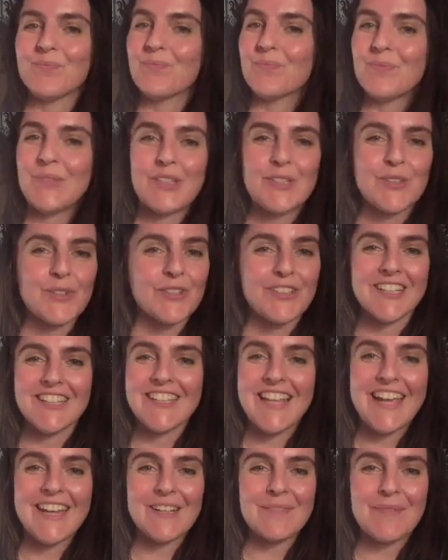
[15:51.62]
be sure to
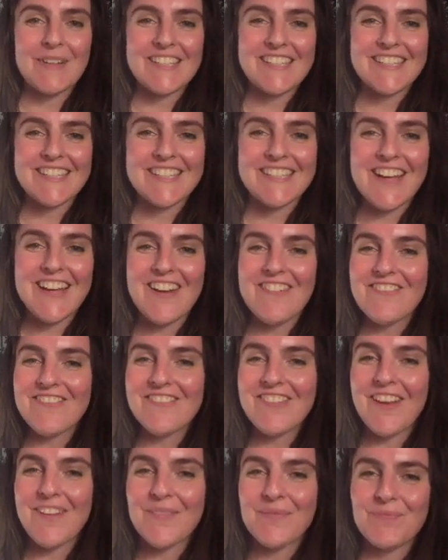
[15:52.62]
like my
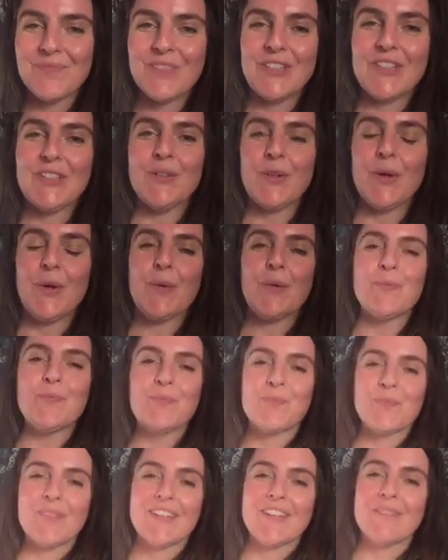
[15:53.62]
stuff. You know,
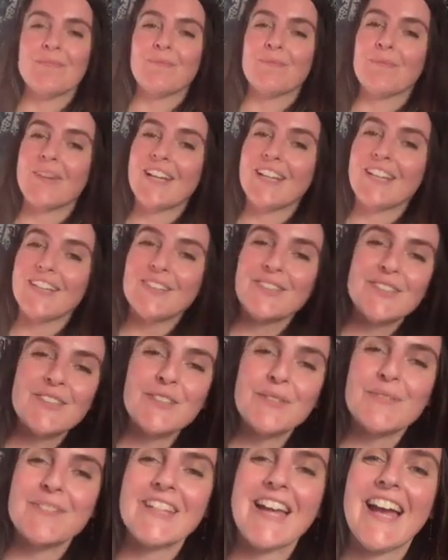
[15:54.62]
my
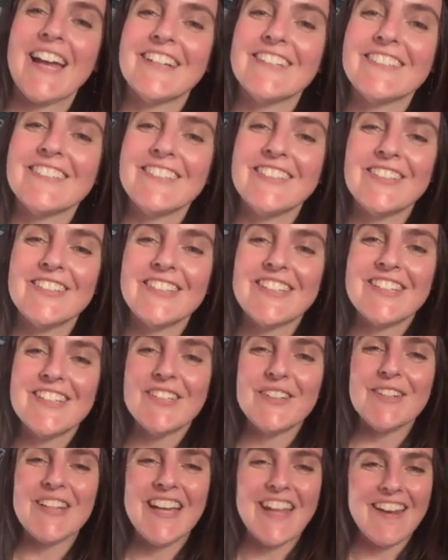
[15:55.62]
YouTube channel, you can
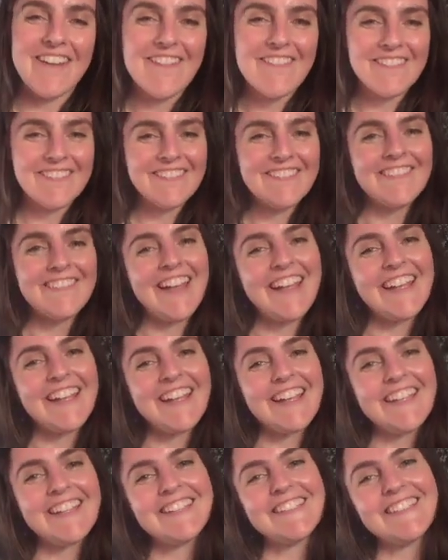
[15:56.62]
do it. Like
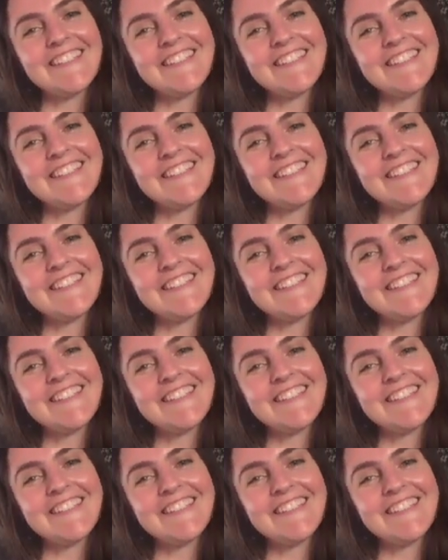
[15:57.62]
it.